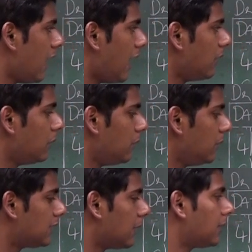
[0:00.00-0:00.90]
And when
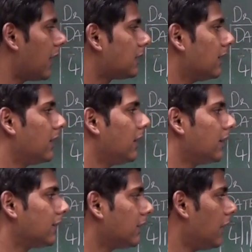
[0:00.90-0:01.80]
we subtract the
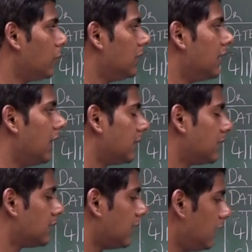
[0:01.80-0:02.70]
greater side with the
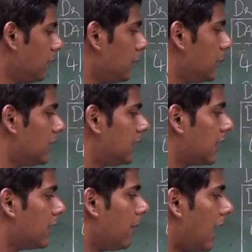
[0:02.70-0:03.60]
lesser side, we will
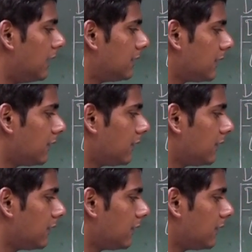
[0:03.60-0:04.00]
get the balancing